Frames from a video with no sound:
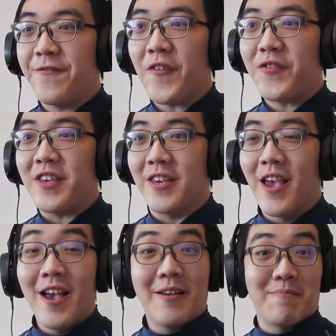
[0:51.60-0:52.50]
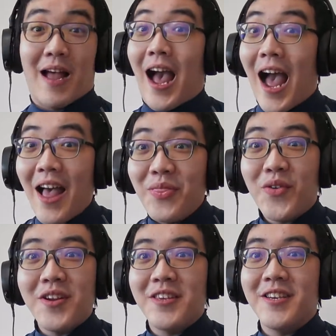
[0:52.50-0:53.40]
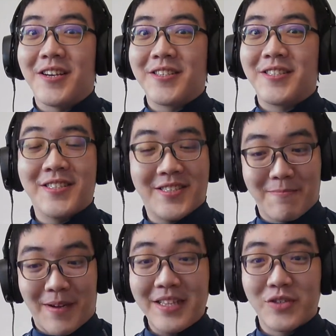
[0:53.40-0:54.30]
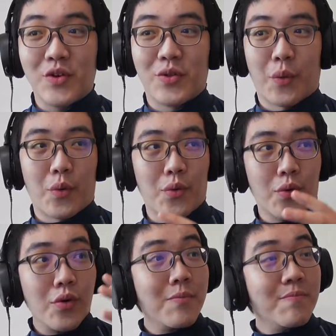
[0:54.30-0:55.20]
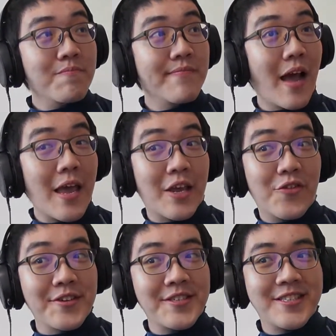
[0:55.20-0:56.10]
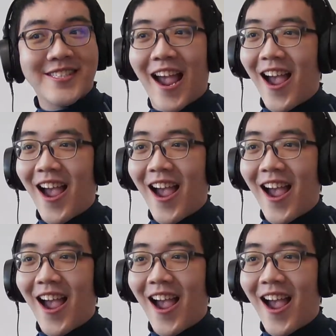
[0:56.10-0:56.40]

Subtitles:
50, 100 years, the money's gonna increase.